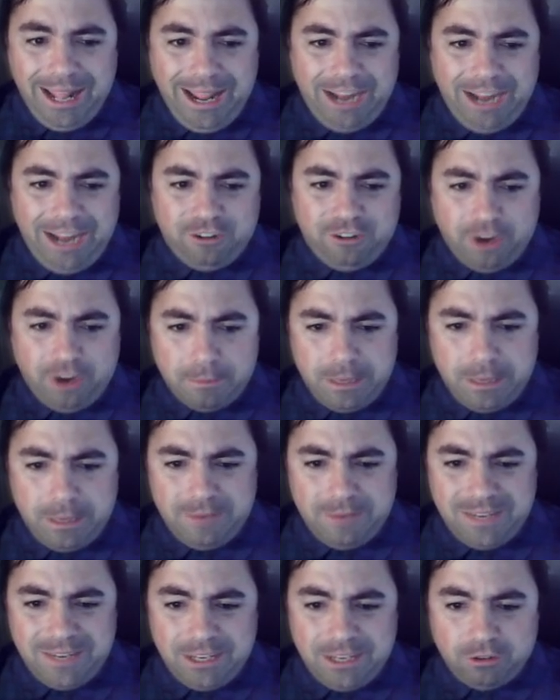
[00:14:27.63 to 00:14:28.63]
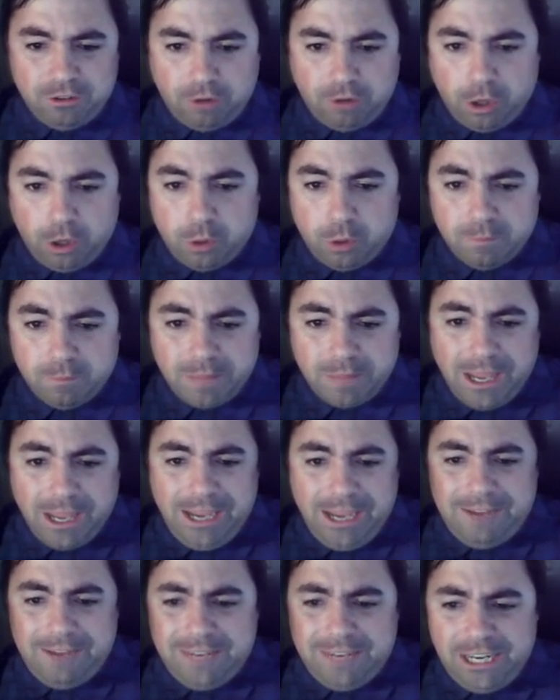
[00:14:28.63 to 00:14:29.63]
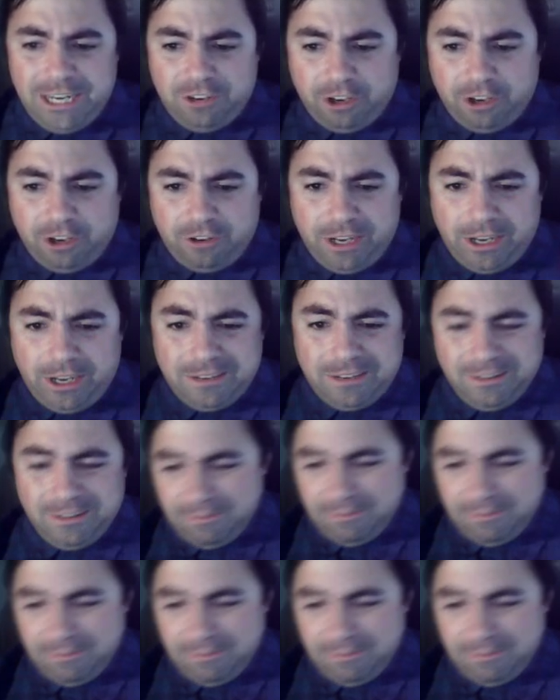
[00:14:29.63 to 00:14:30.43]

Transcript: H M P V is low. E V D sixty-eight,